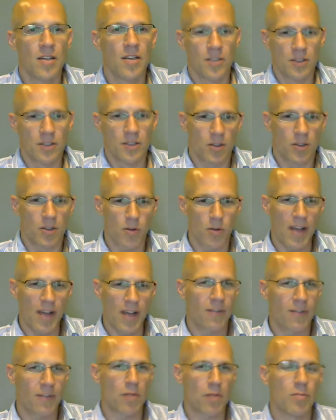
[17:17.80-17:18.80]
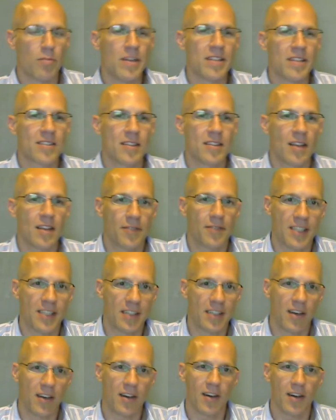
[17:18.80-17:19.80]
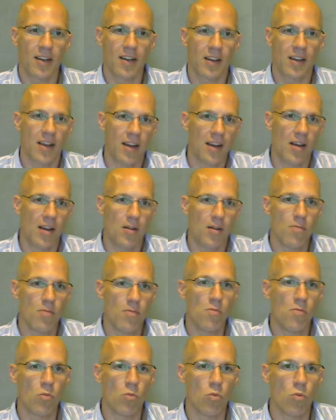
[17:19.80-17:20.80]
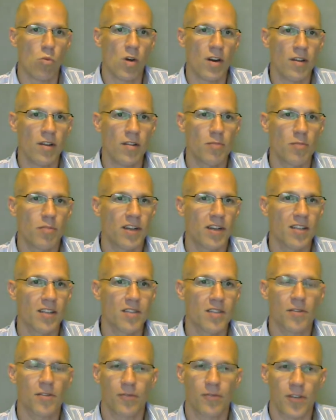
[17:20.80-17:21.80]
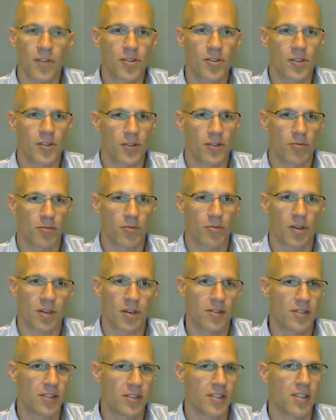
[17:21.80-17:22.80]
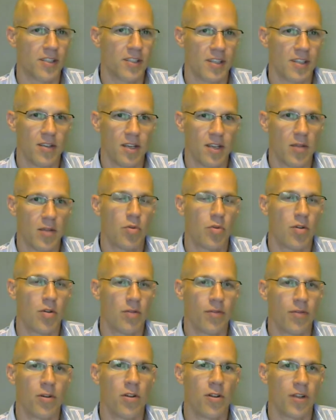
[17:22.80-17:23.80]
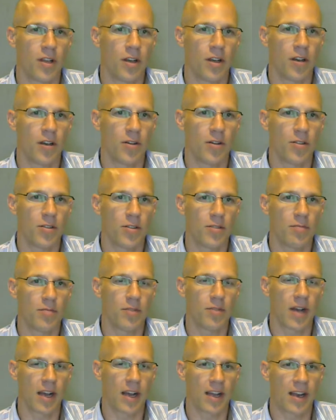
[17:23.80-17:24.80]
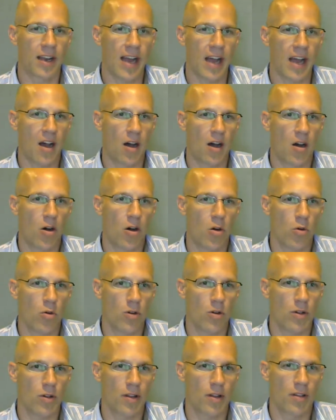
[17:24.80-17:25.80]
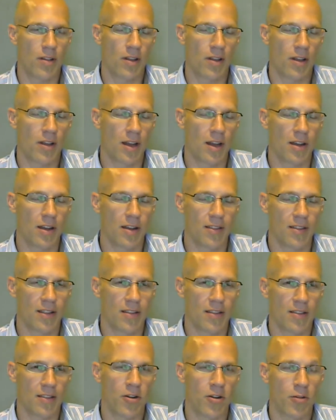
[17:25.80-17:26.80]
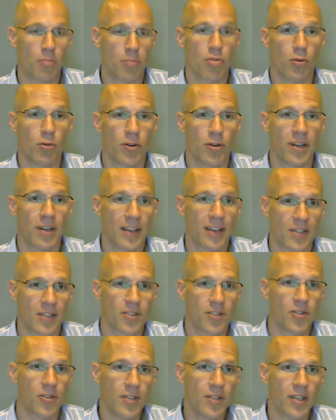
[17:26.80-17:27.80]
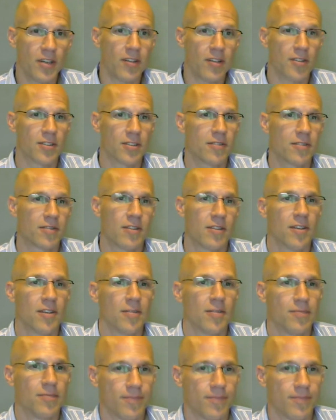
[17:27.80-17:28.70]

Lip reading: So we have a couple minutes left here. What are the plans for the future? Where do you see ePortfolios and how that they're employed in the next 2 years there?